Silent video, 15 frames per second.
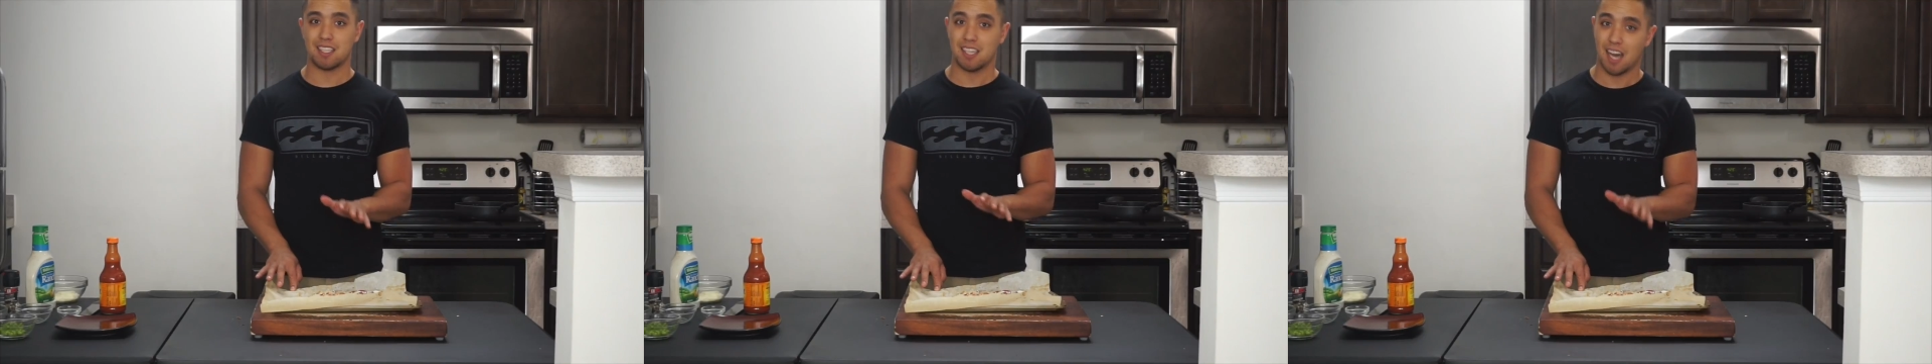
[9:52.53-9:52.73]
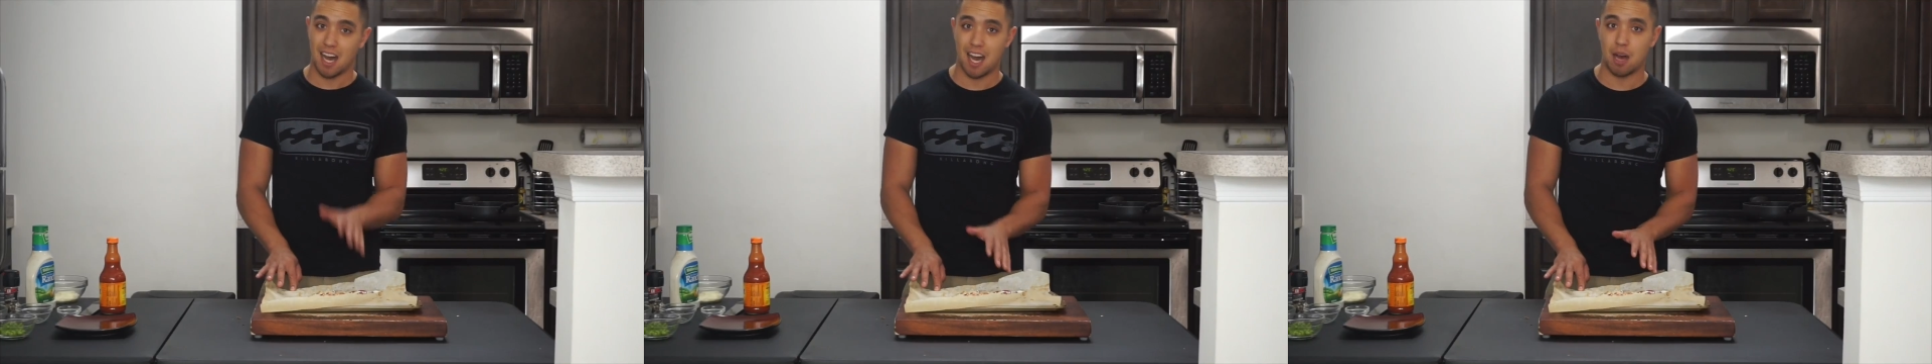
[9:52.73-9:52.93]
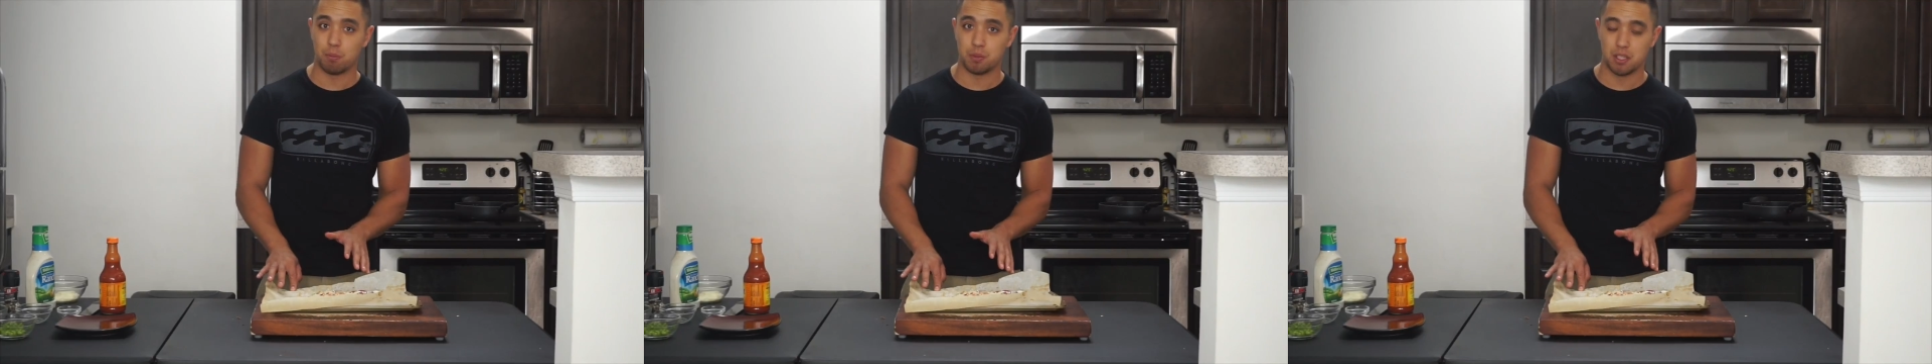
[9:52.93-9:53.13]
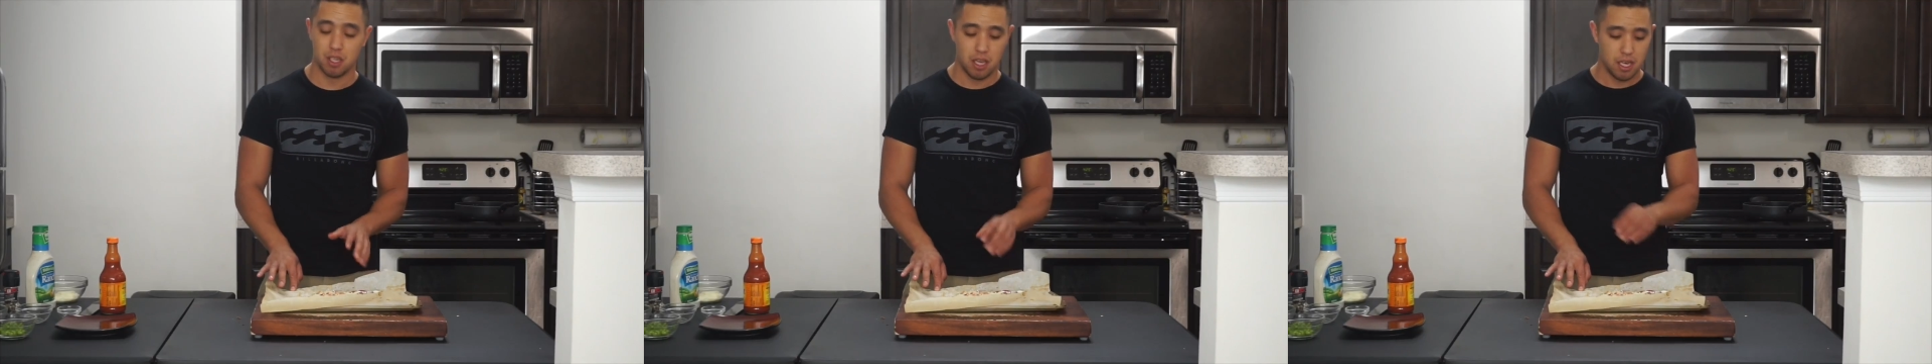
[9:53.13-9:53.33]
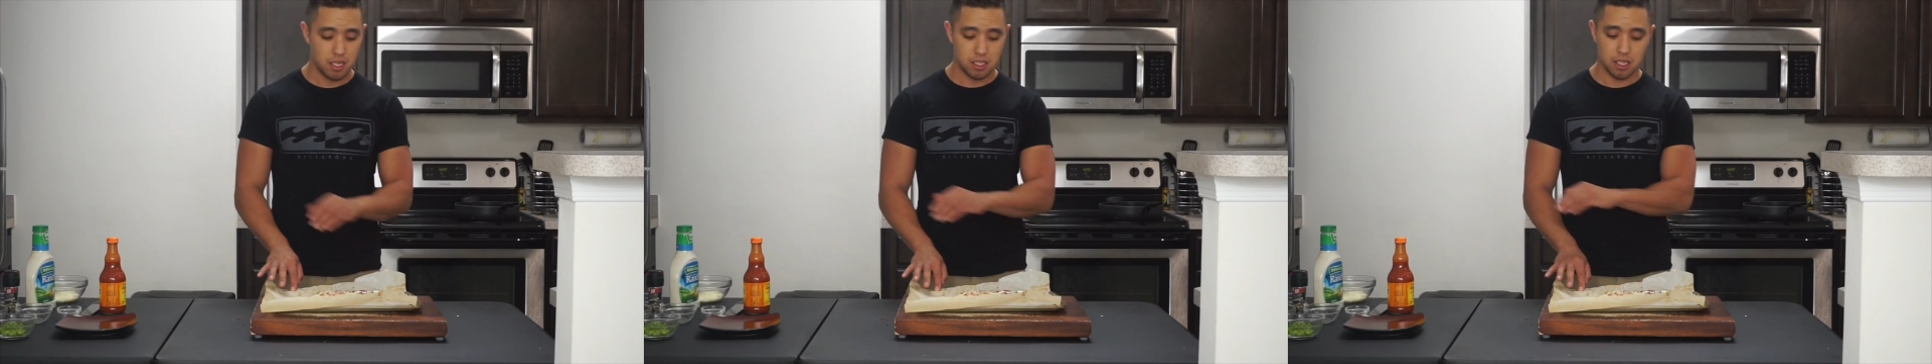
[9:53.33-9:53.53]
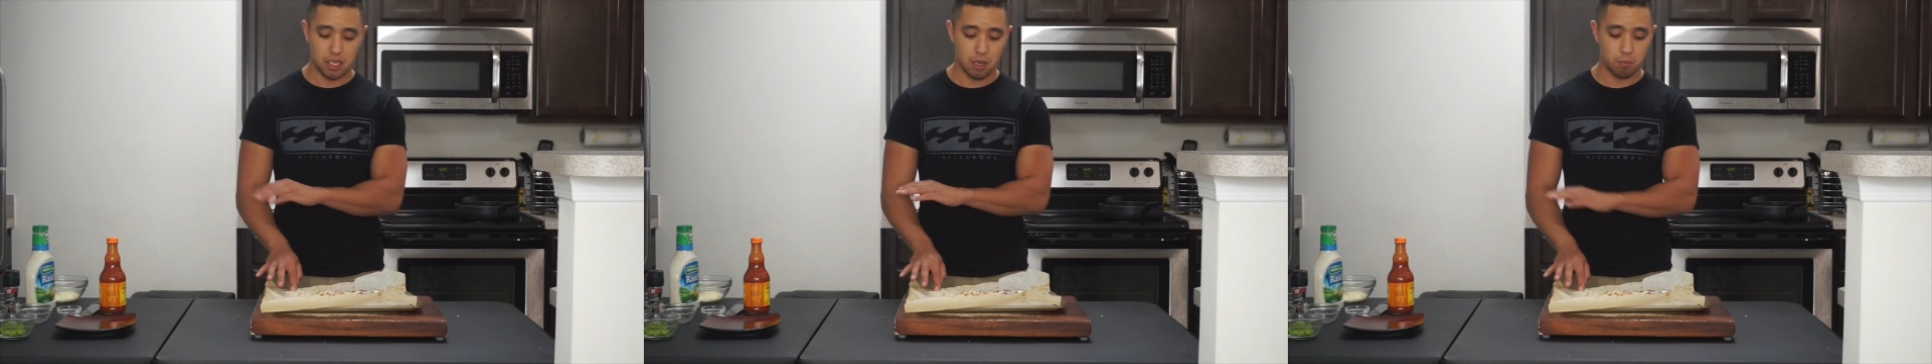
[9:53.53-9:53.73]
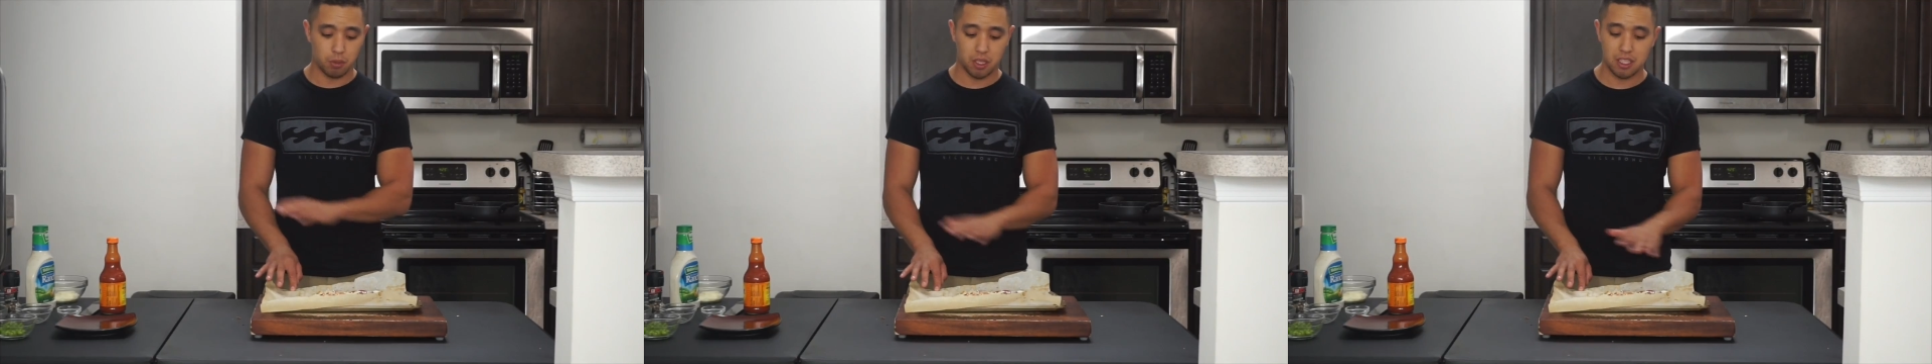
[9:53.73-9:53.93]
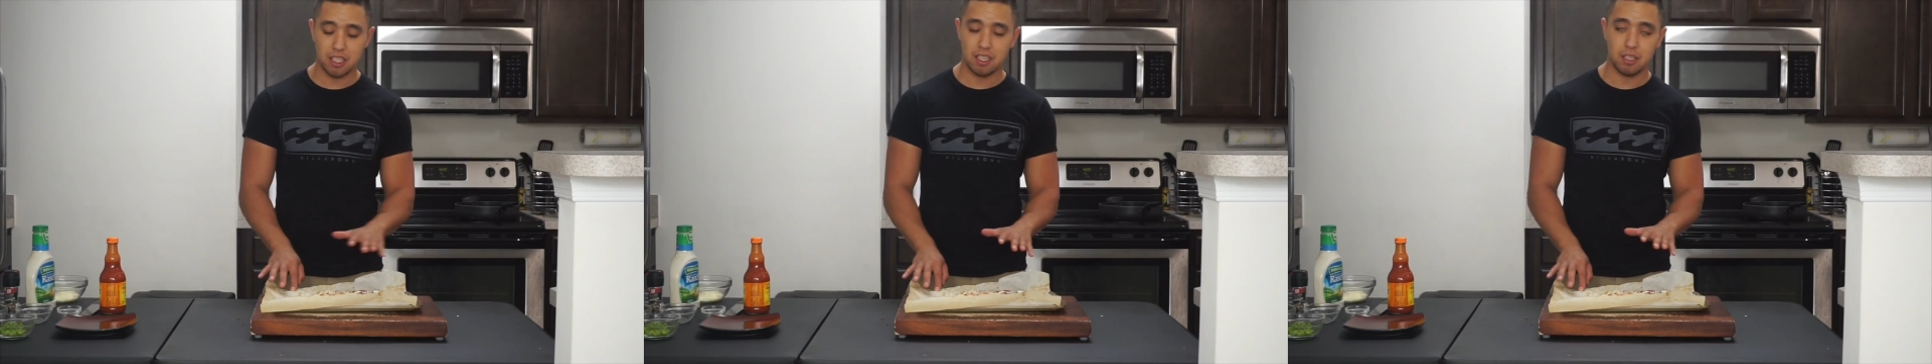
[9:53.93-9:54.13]
tops to
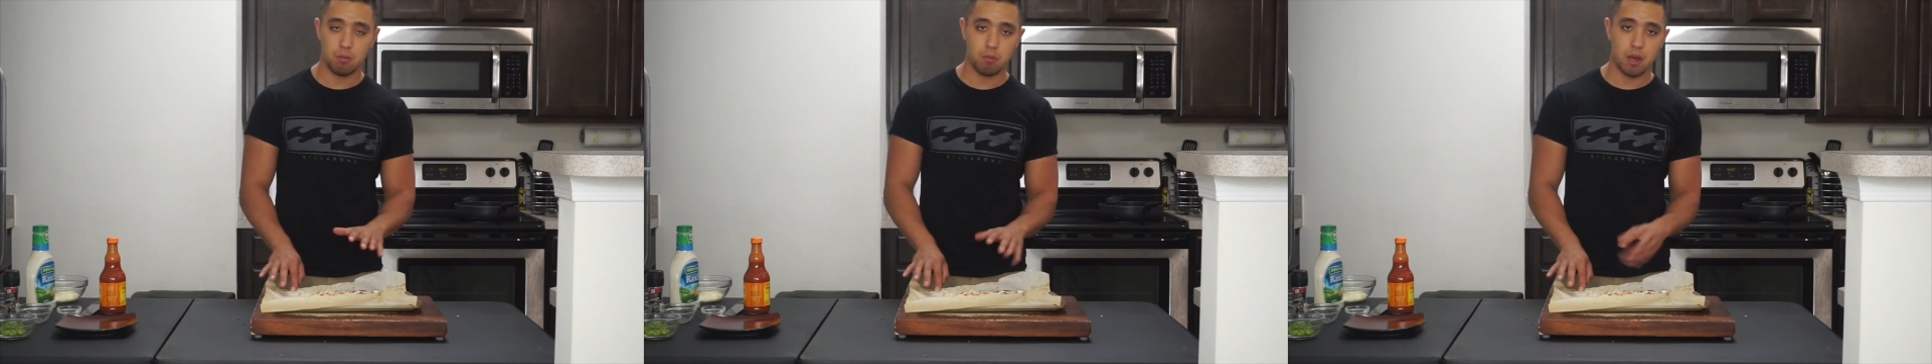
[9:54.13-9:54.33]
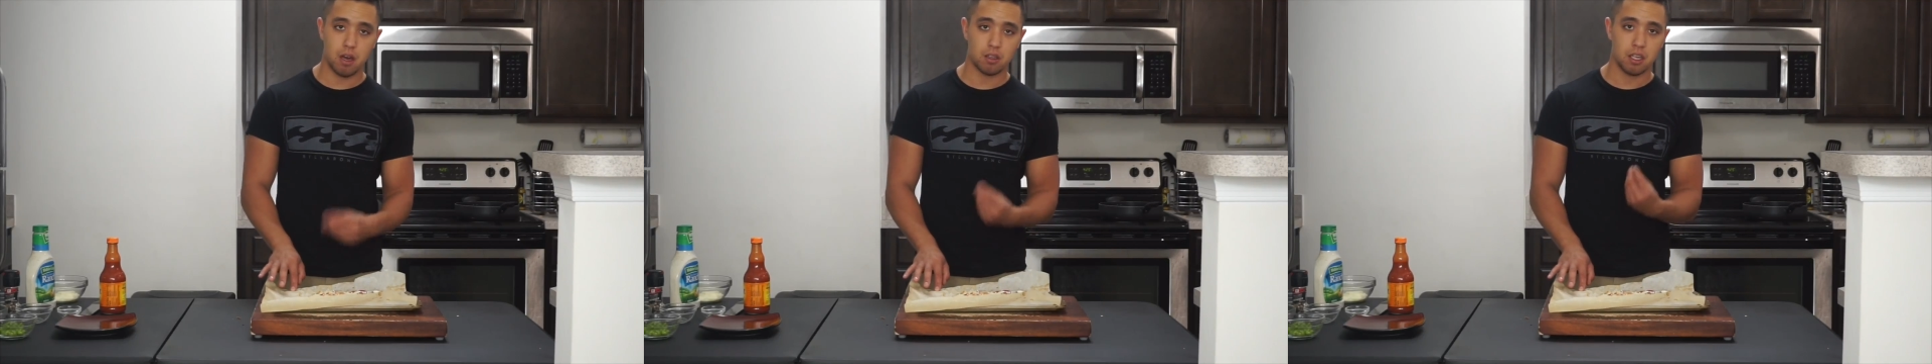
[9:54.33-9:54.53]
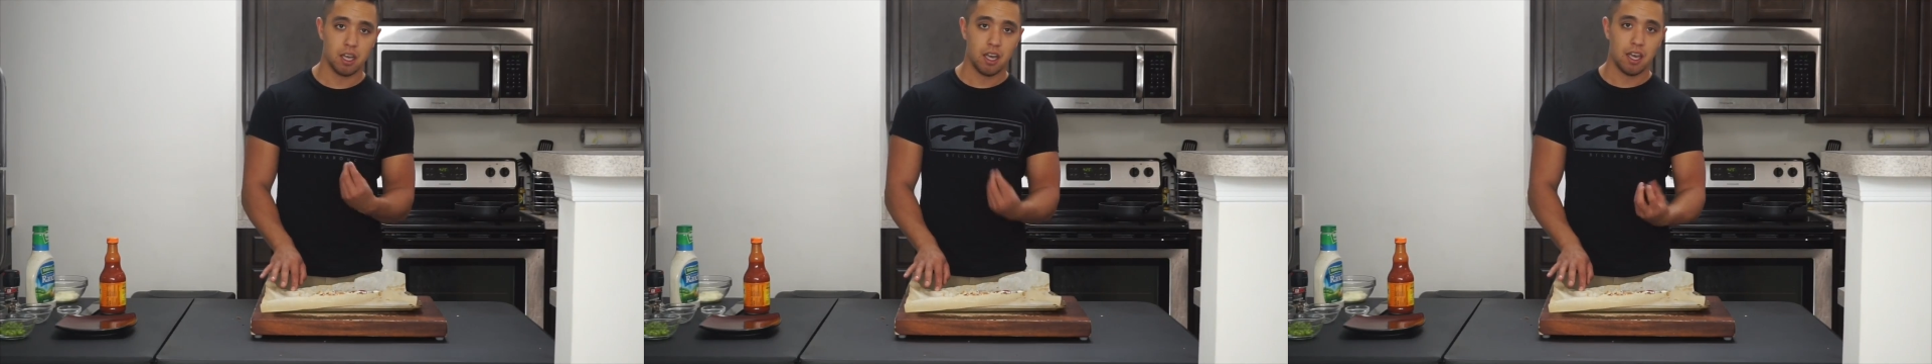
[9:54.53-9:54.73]
completely melt